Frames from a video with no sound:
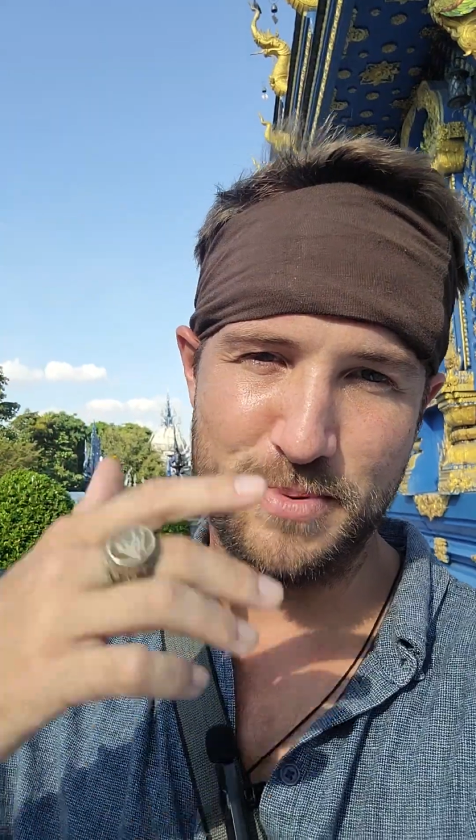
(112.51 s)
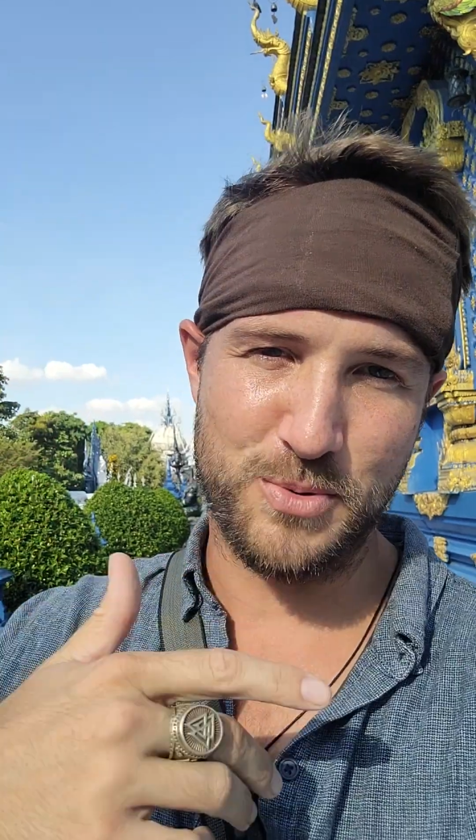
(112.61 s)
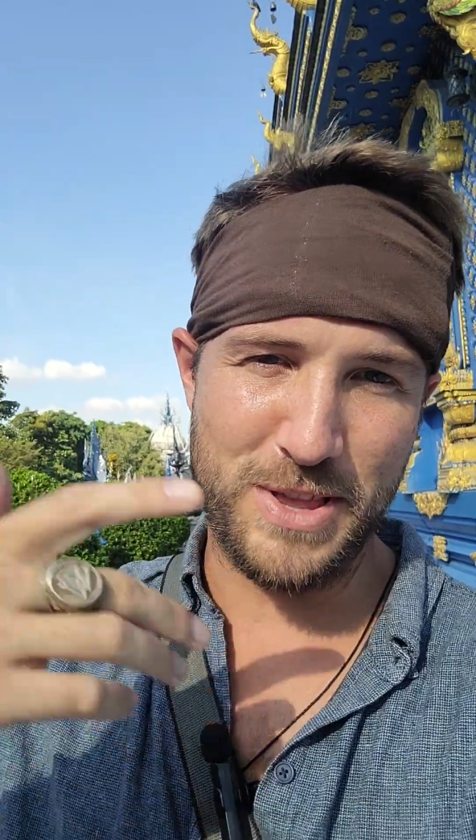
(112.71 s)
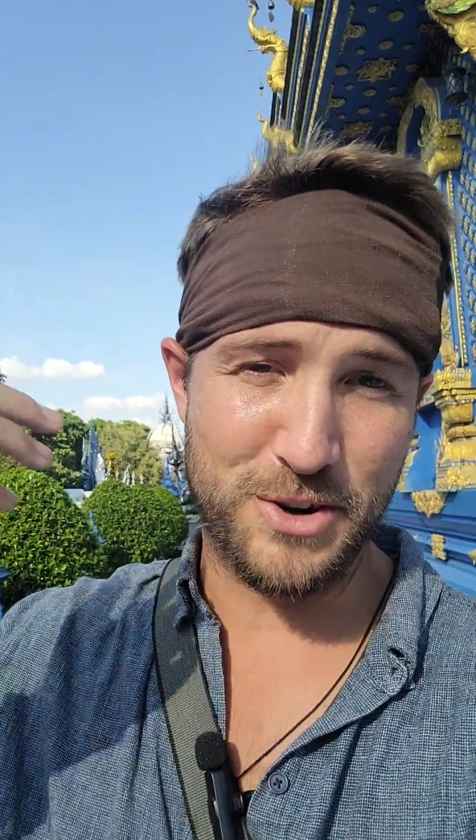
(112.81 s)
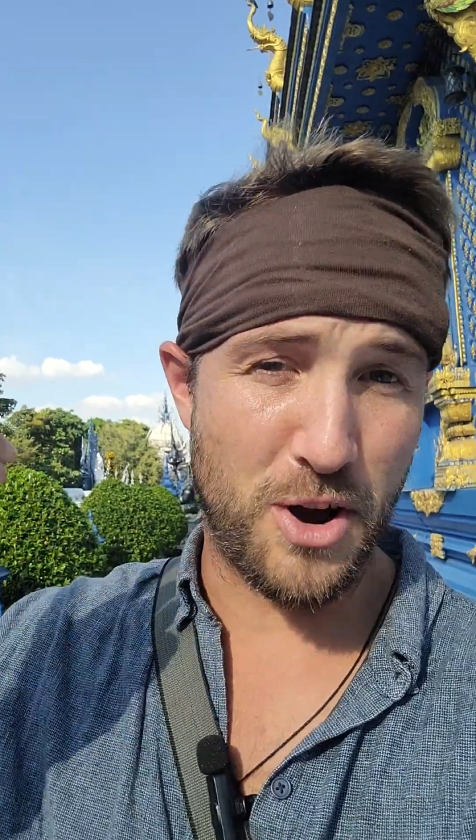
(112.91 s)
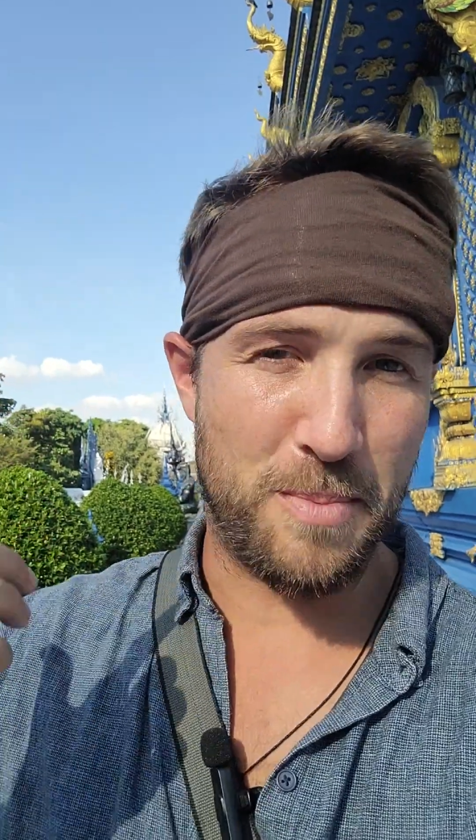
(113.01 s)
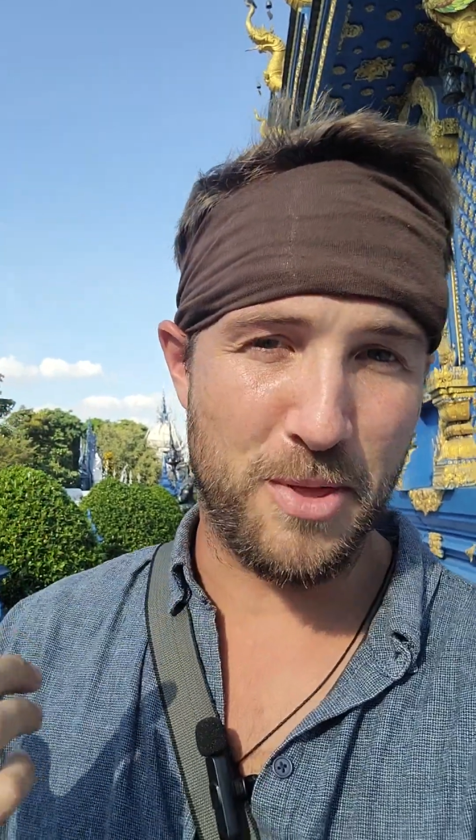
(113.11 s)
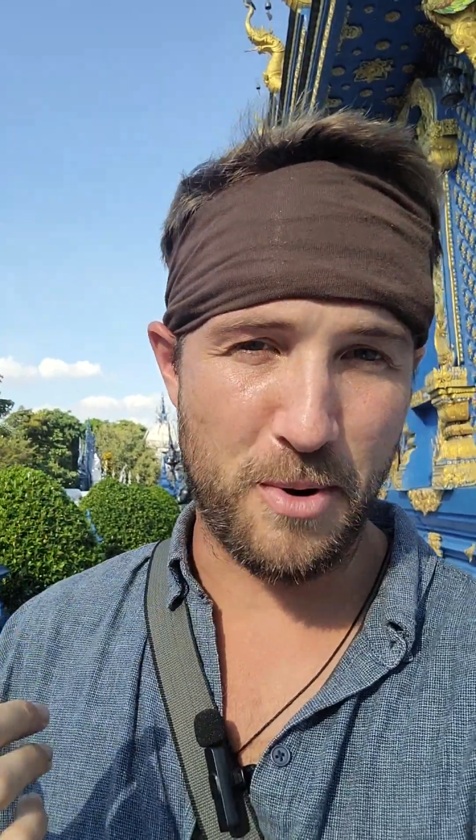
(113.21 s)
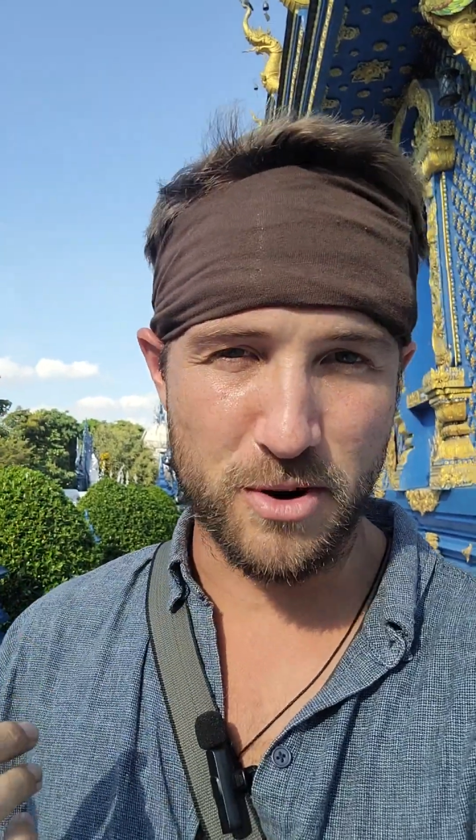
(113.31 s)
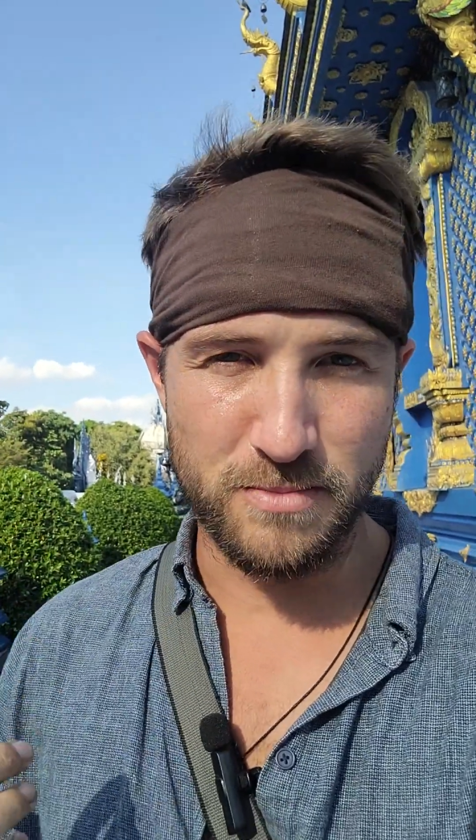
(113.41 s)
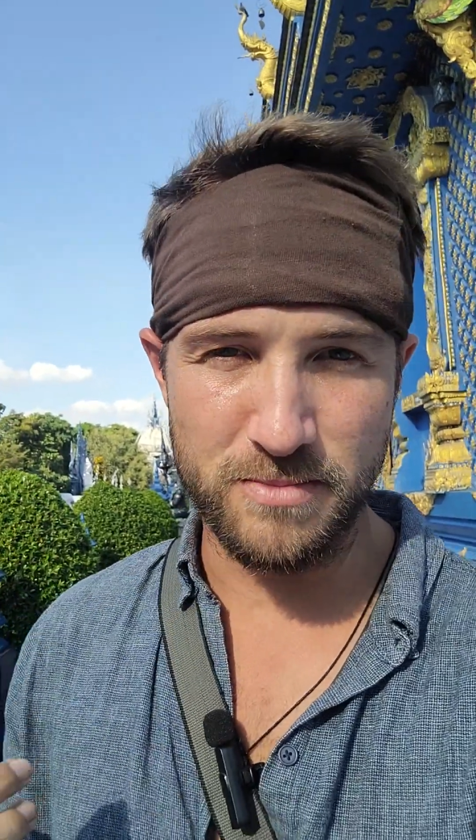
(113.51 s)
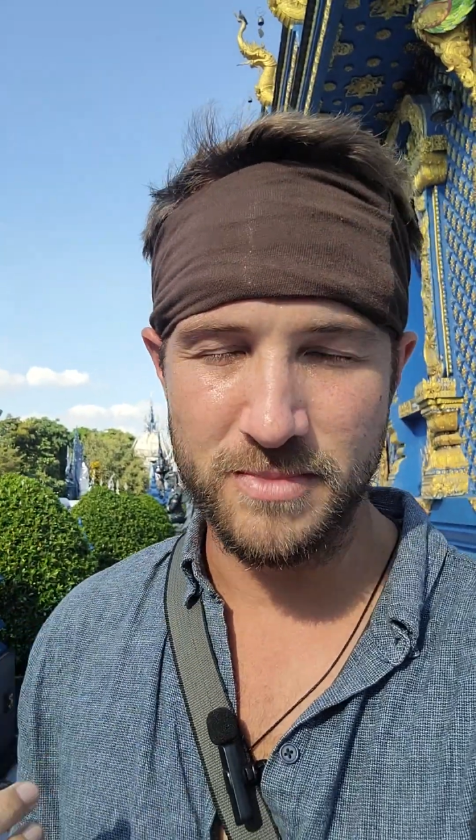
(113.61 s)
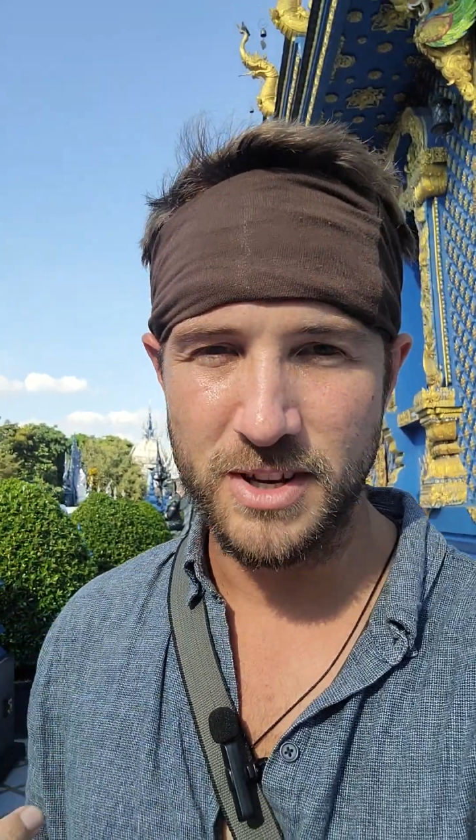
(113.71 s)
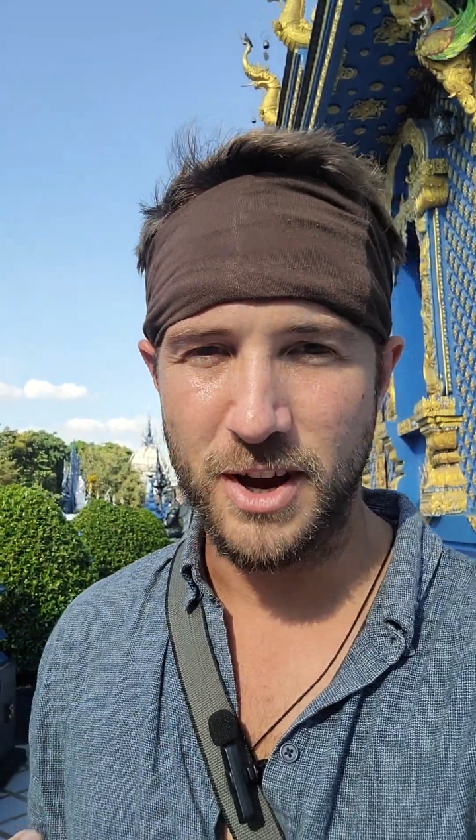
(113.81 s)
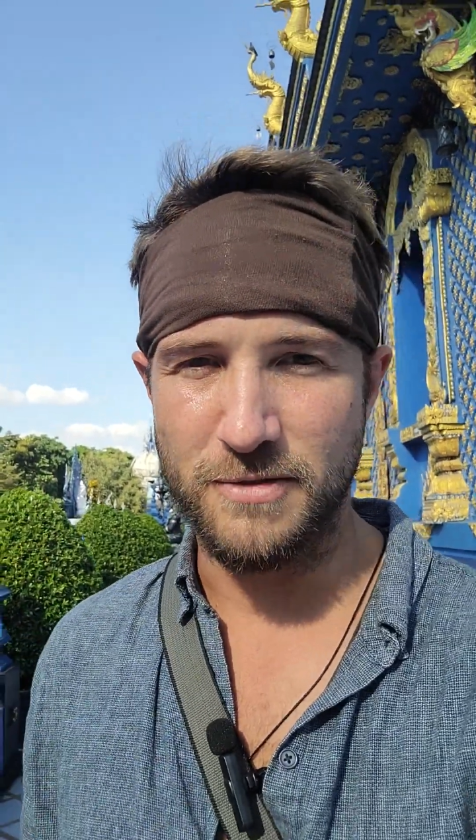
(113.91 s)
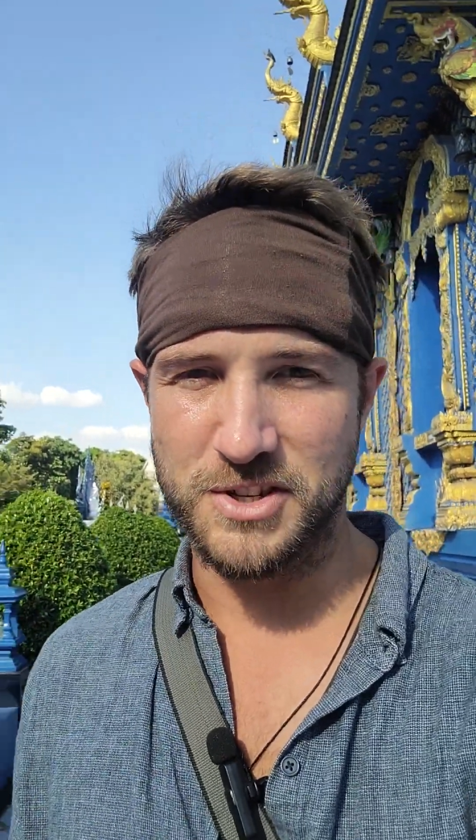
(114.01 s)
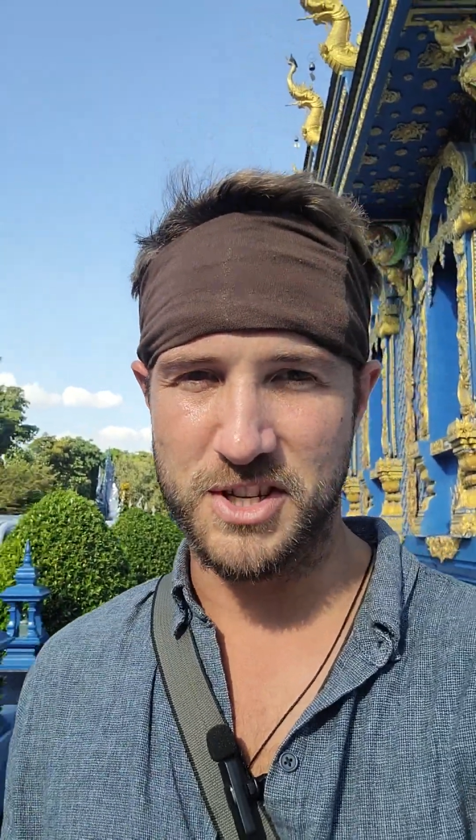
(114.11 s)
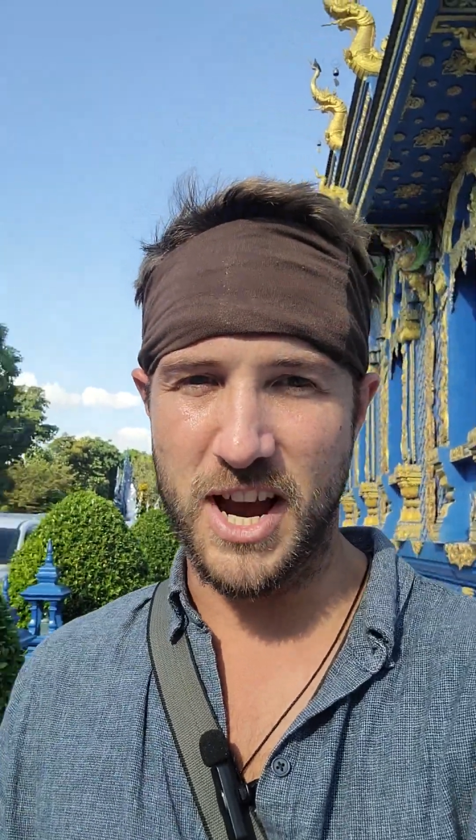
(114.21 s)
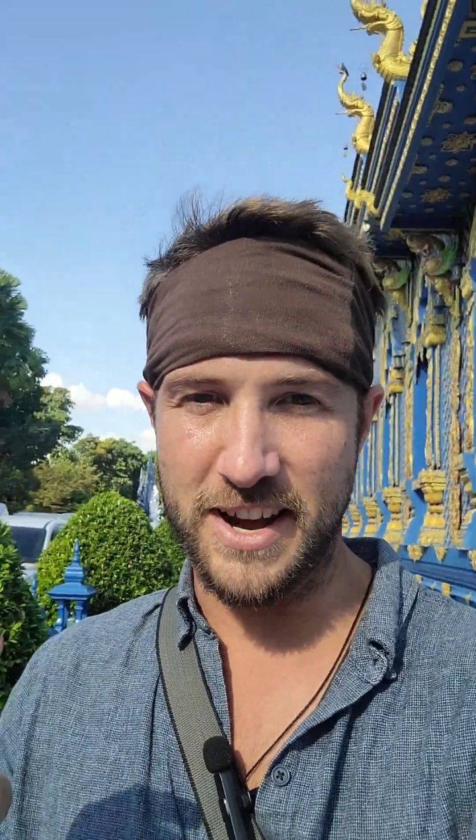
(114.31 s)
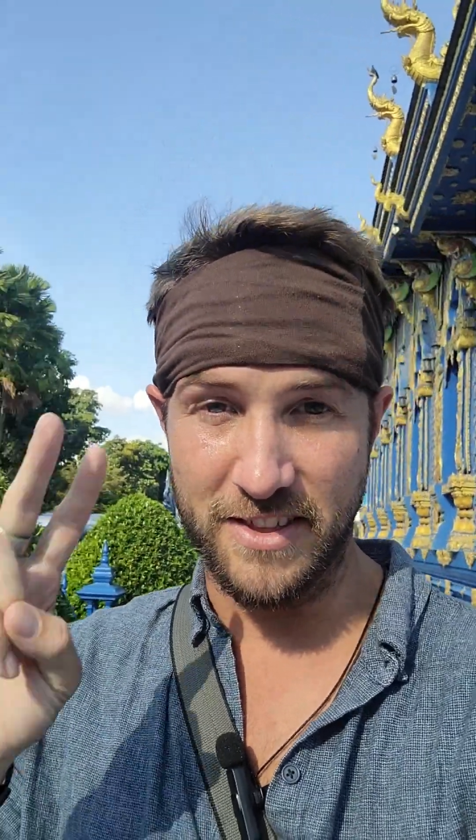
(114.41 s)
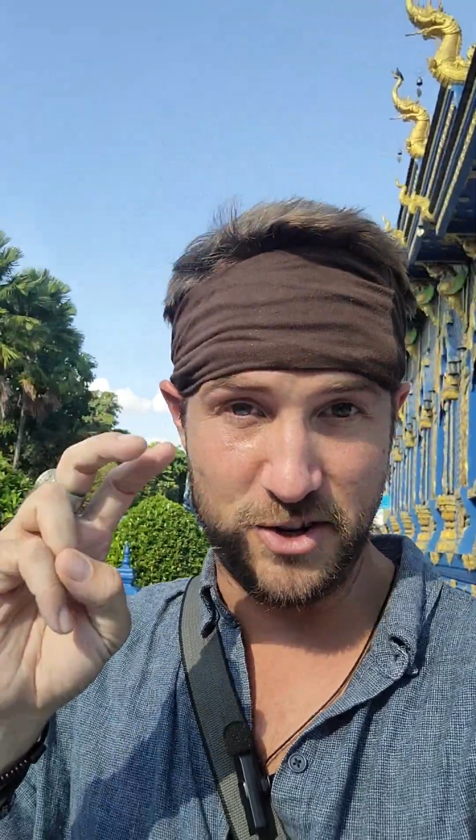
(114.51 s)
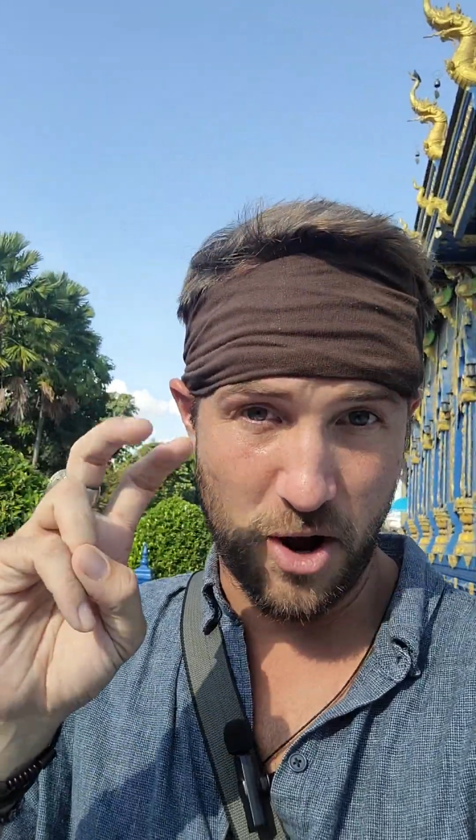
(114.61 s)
between the top and the bottom of society,